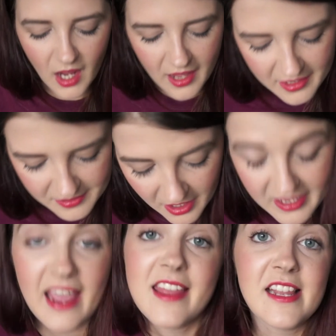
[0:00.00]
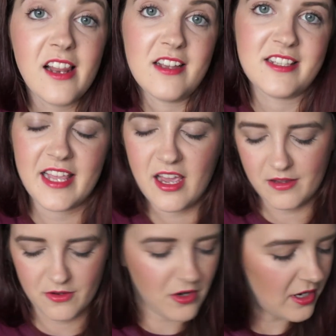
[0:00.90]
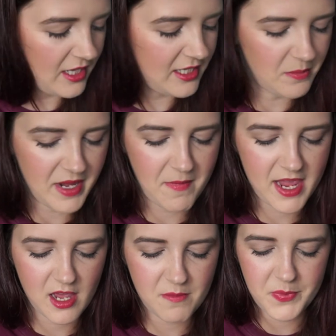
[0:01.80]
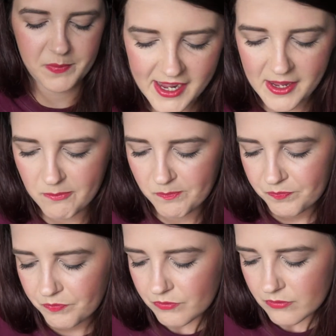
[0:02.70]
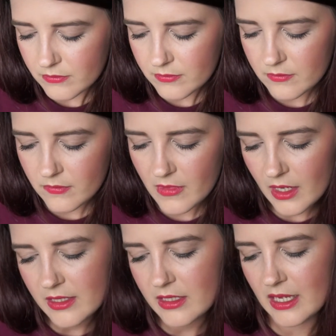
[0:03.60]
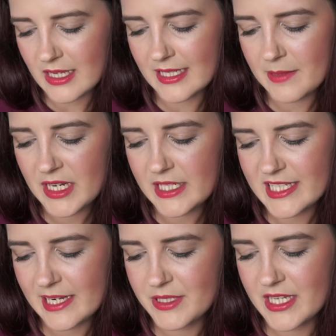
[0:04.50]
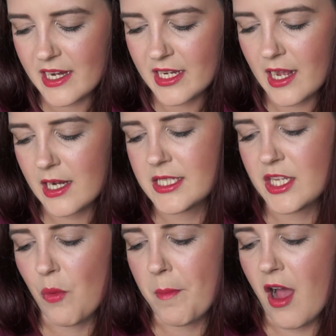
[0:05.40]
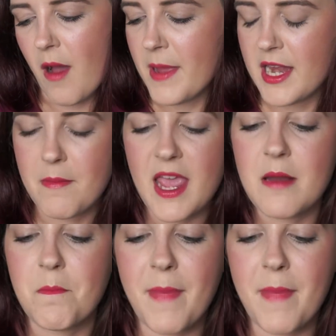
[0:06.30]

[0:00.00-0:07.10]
And okay, and then lastly I got a little bit of makeup. Yeah, Limitless Lip Stain and Colour Seal Balm in